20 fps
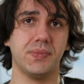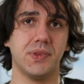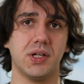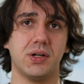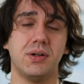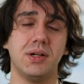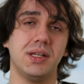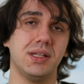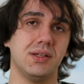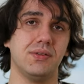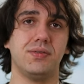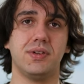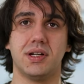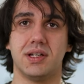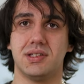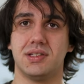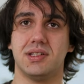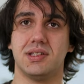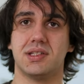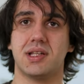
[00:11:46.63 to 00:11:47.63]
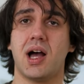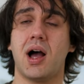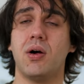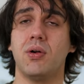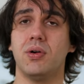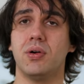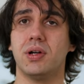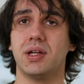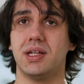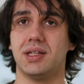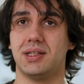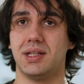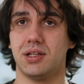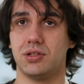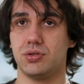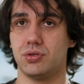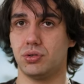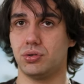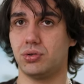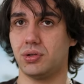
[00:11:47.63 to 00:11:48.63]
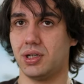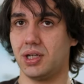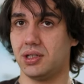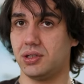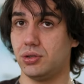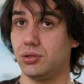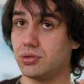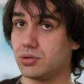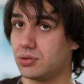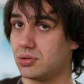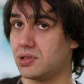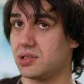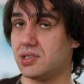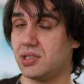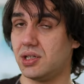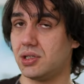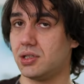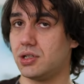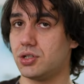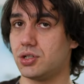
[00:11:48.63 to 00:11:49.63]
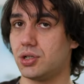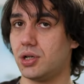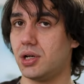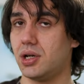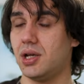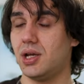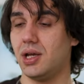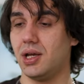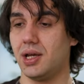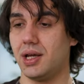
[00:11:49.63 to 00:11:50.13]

The only difference is how long it takes you to get used to a signature